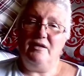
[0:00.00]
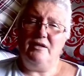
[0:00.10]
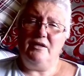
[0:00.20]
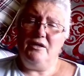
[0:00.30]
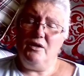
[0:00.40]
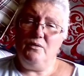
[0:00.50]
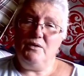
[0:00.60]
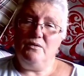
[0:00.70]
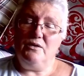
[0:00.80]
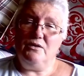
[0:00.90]
you know,
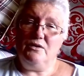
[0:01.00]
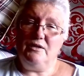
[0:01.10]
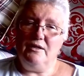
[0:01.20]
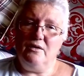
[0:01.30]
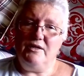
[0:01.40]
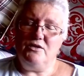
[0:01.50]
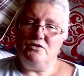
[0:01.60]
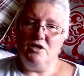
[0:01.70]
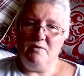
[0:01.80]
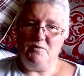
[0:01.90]
you can only do
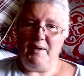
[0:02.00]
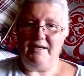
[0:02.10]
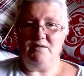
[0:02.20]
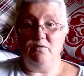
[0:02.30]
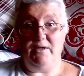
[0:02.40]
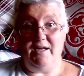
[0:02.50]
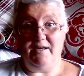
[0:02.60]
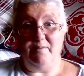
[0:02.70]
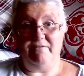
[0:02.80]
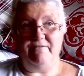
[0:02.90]
so much painting before you get a
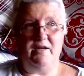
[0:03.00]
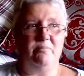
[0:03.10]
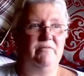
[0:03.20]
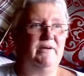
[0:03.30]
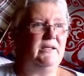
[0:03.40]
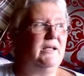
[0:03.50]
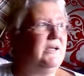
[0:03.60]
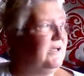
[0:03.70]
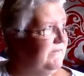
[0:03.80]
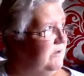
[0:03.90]
little bit fed up of it, and then you
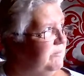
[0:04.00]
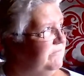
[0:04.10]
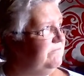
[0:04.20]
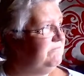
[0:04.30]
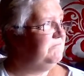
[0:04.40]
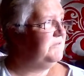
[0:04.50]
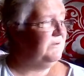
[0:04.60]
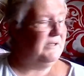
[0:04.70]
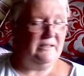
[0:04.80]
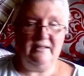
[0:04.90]
get fed up of
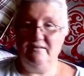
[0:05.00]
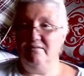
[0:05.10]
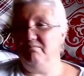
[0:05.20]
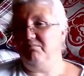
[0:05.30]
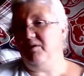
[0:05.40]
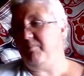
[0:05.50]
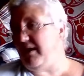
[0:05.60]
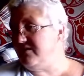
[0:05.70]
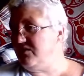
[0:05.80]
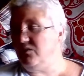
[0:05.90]
doing the
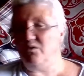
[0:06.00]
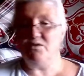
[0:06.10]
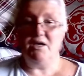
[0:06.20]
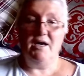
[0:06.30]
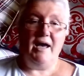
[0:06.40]
pastels.